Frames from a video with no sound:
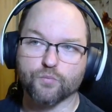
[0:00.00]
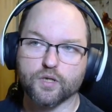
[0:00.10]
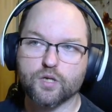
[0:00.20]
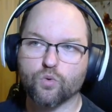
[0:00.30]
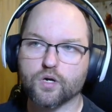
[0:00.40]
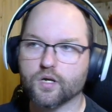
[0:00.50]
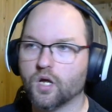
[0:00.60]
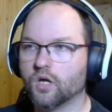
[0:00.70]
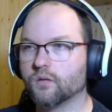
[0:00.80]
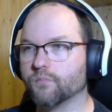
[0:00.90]
leeway.
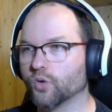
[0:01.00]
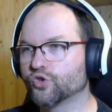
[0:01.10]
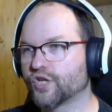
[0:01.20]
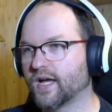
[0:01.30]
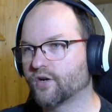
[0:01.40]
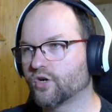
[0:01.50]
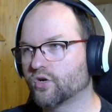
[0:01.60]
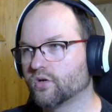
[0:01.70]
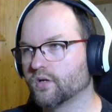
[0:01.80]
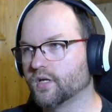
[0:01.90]

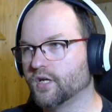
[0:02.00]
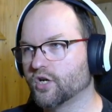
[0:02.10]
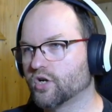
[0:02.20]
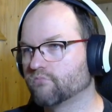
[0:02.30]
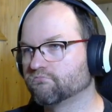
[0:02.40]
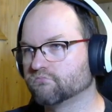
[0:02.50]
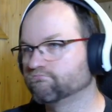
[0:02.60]
Boneshatter here,